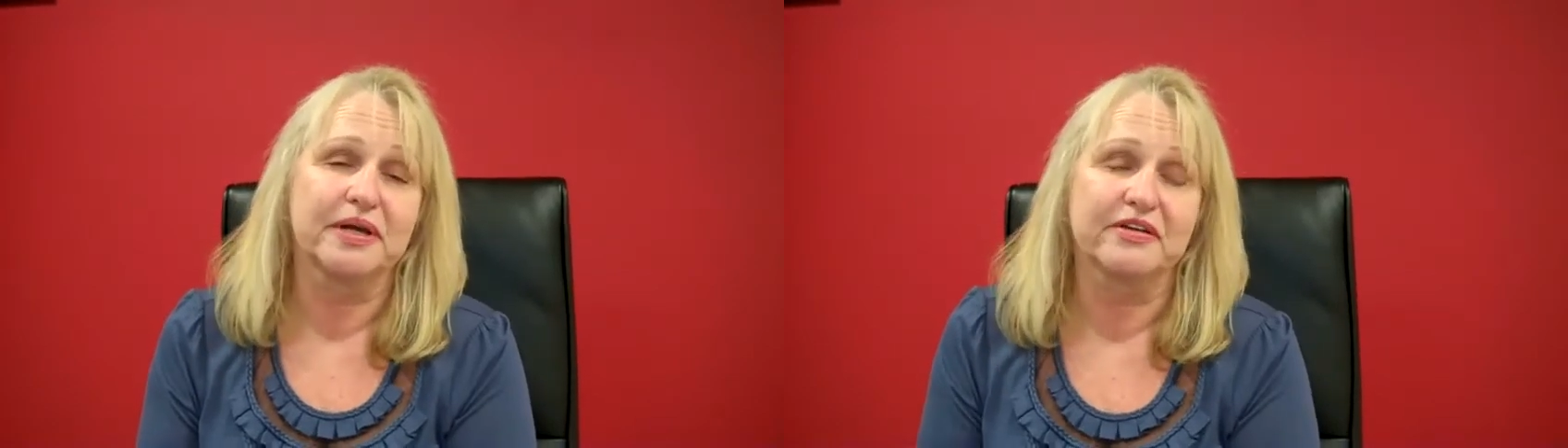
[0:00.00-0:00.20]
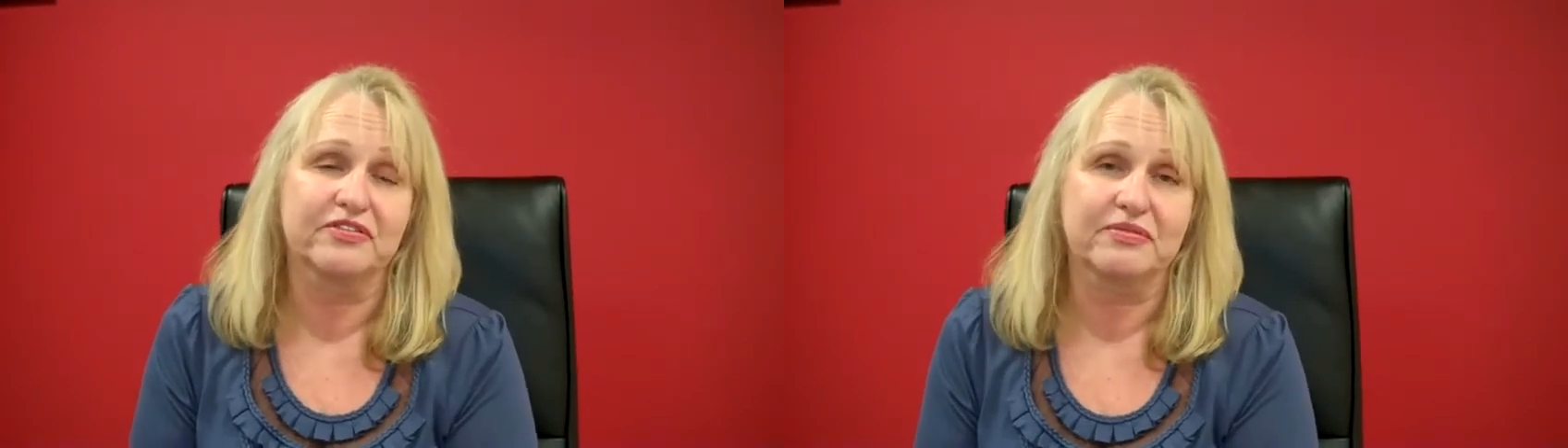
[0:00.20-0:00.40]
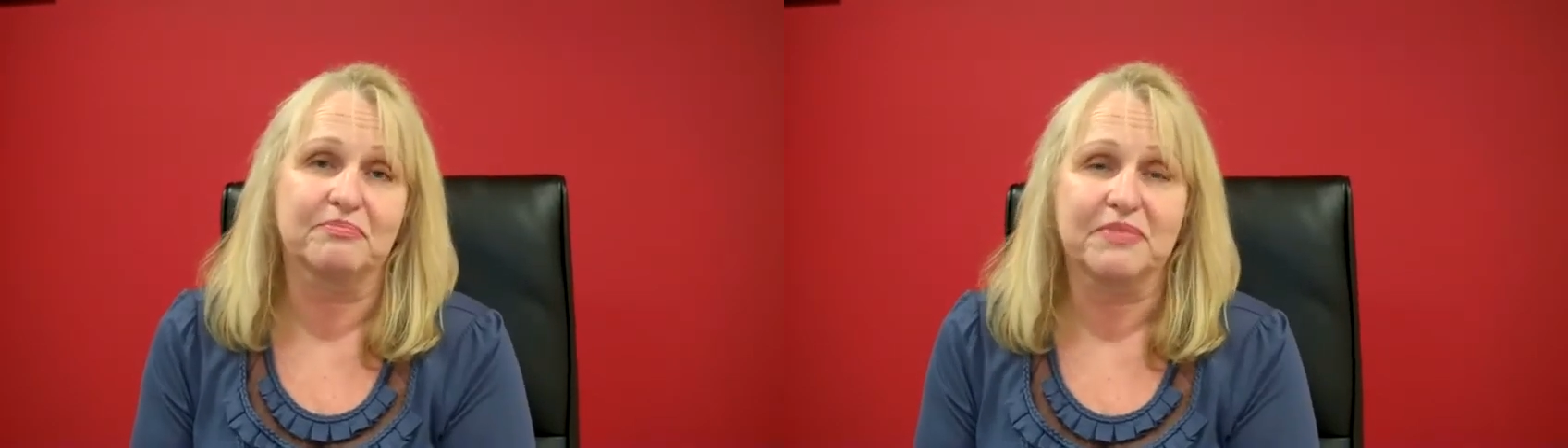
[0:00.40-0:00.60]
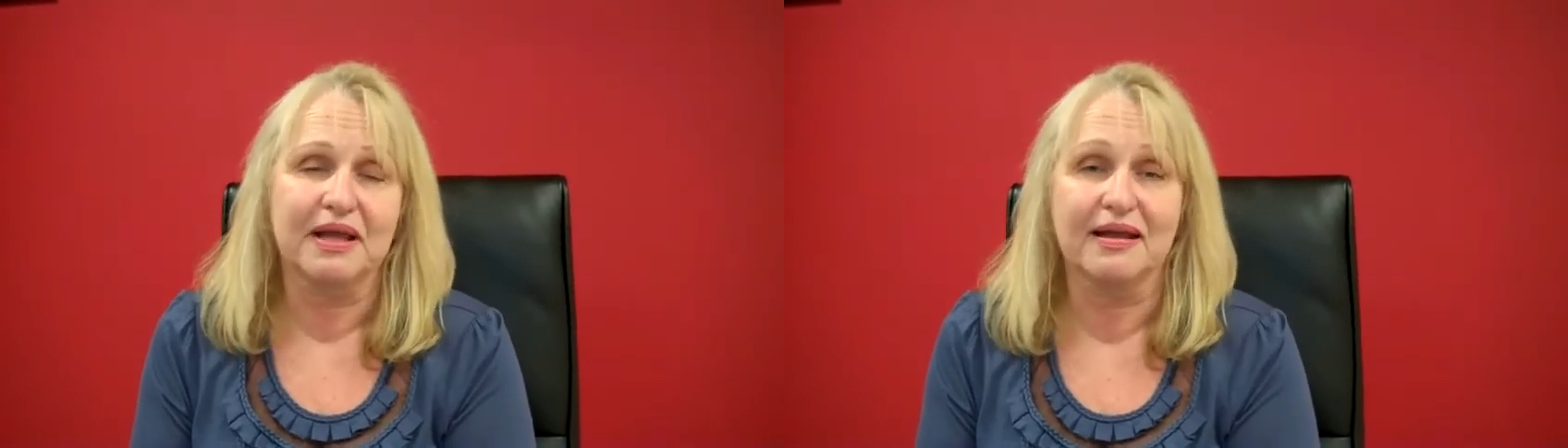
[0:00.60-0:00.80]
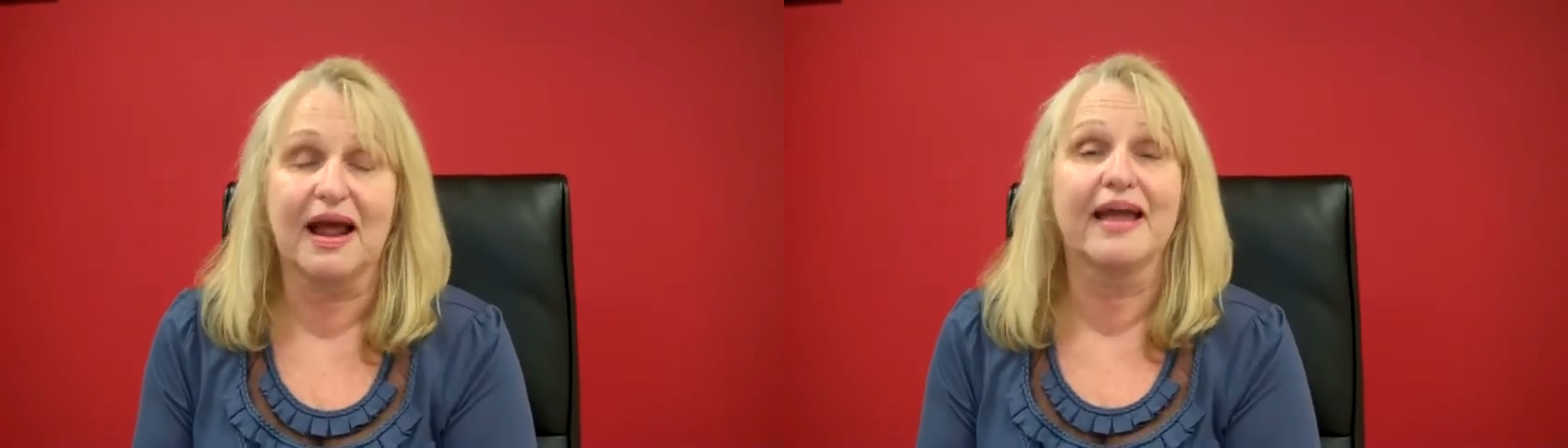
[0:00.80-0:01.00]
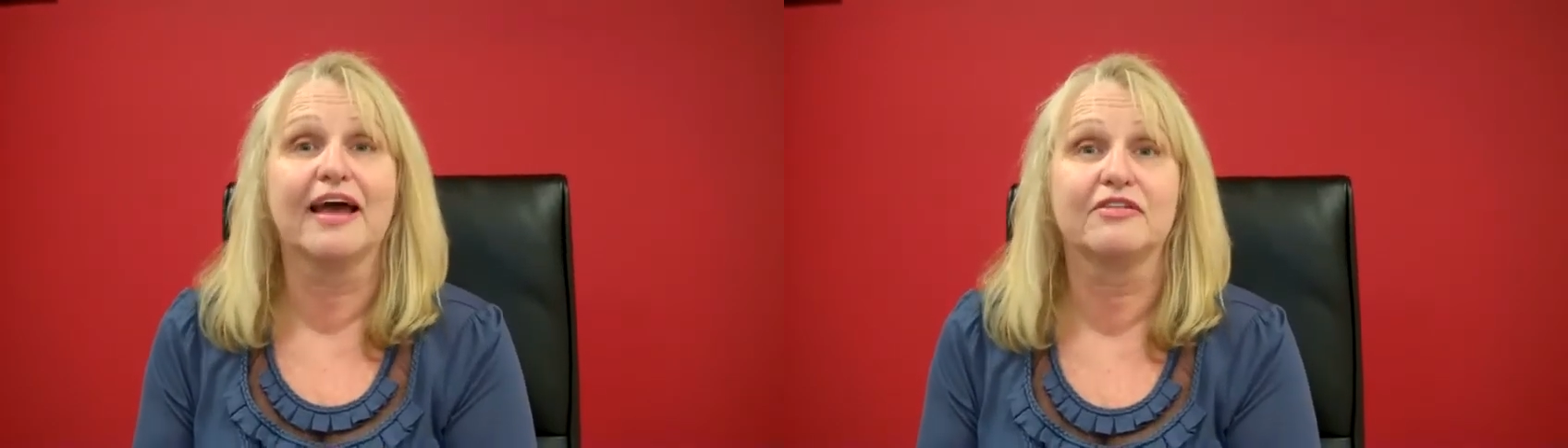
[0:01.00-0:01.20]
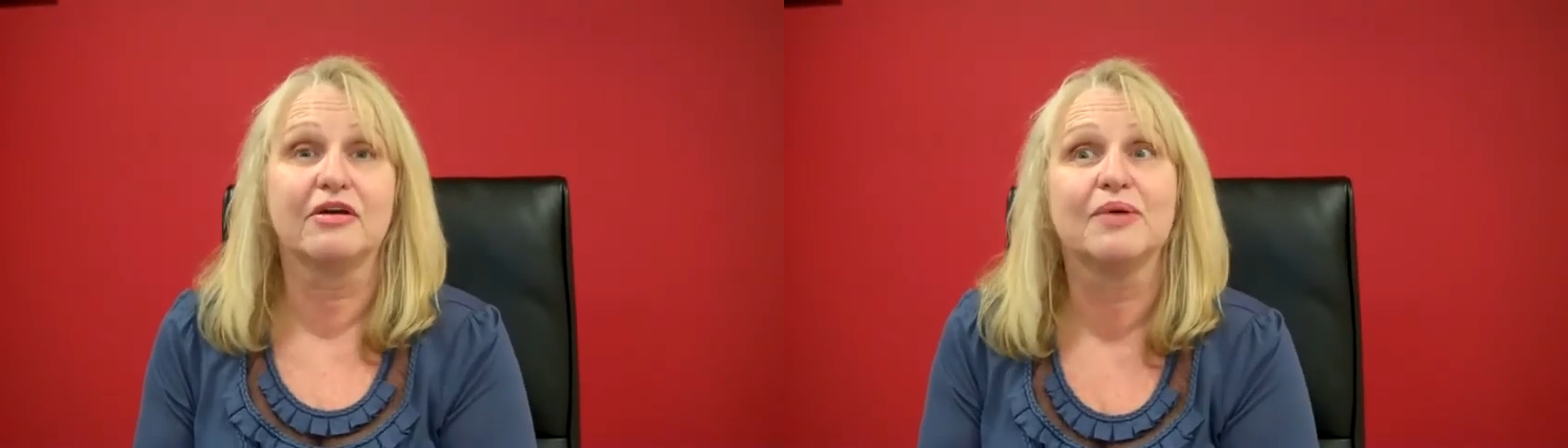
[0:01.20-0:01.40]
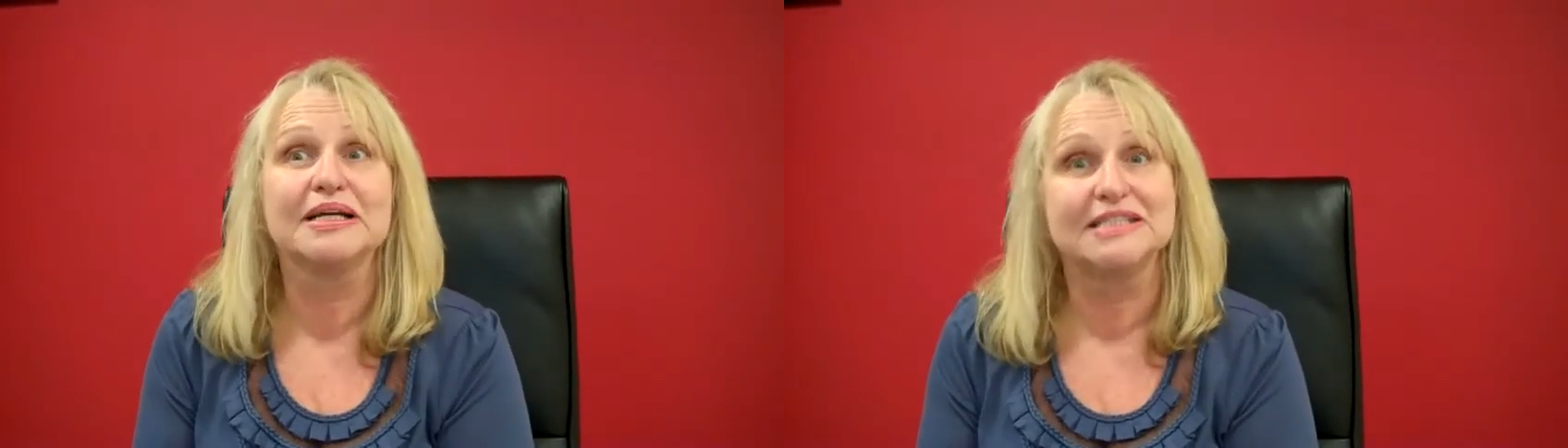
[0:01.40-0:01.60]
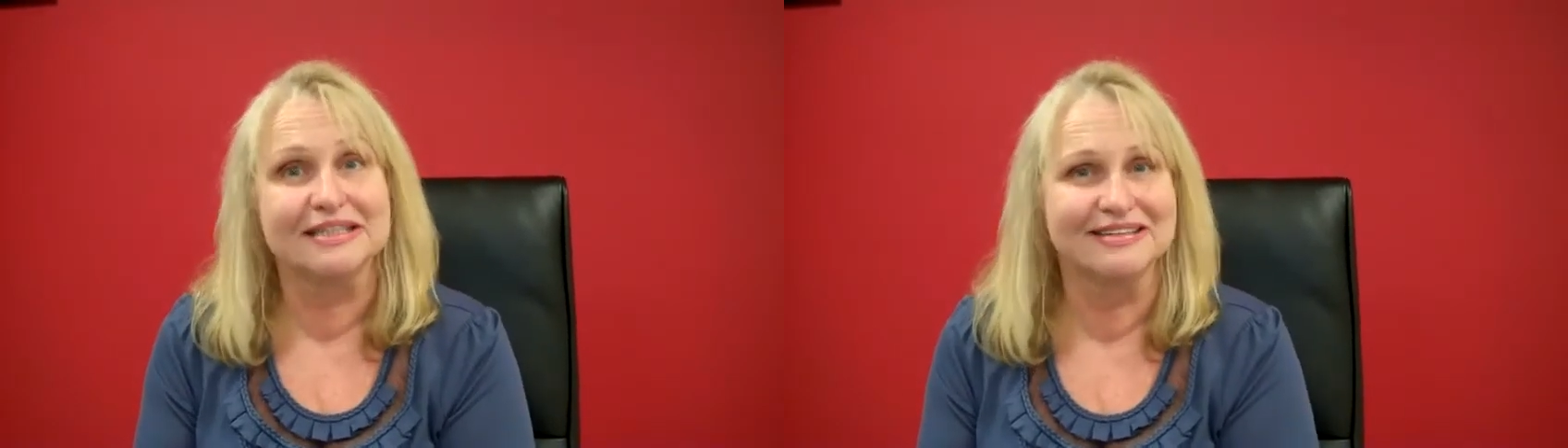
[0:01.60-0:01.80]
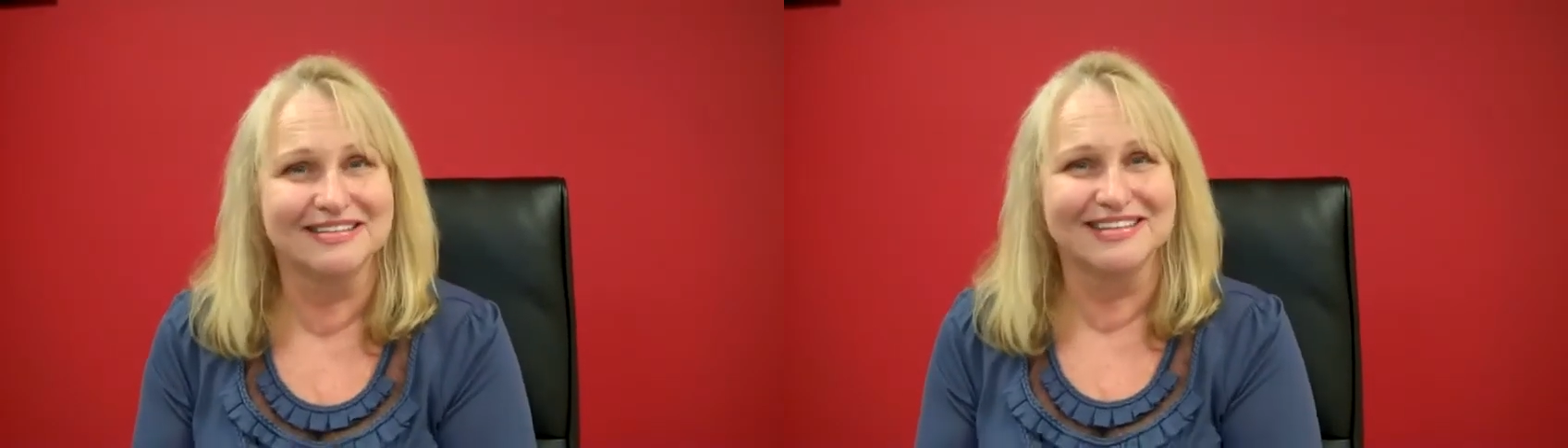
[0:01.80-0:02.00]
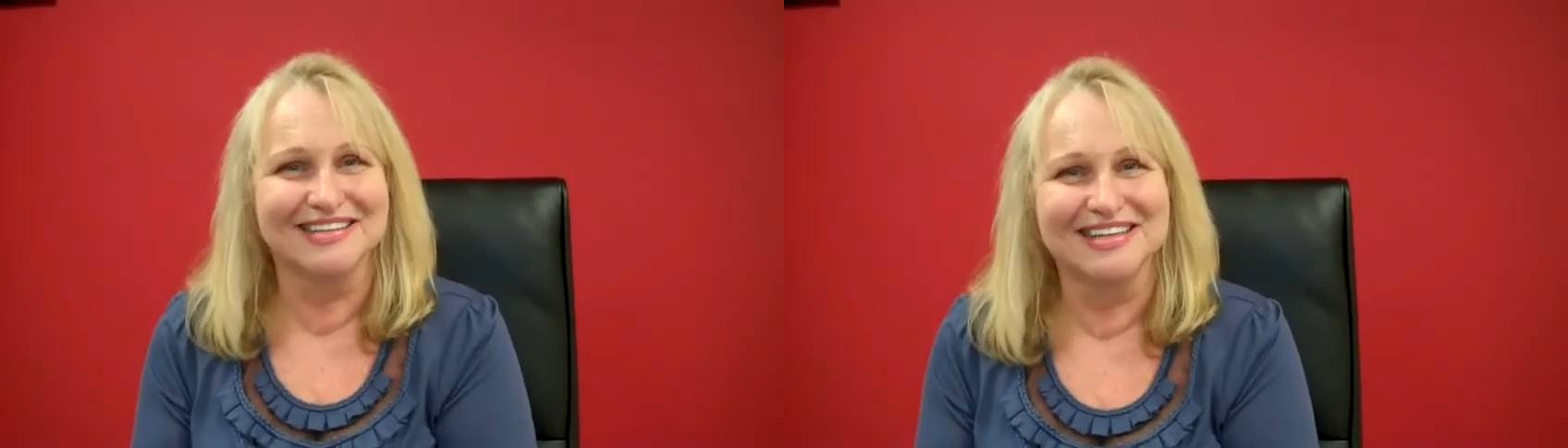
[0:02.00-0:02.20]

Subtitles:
weeks. And I had no idea.